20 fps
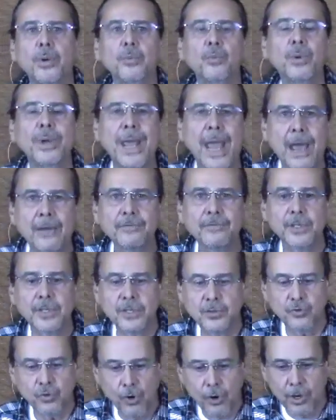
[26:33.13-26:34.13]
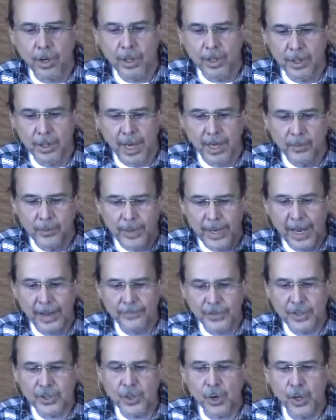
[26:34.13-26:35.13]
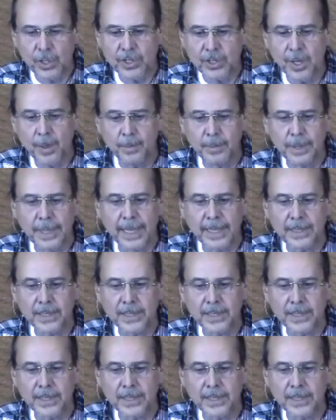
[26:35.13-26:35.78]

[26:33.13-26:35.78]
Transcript: We have to draw a line. We have to start someplace.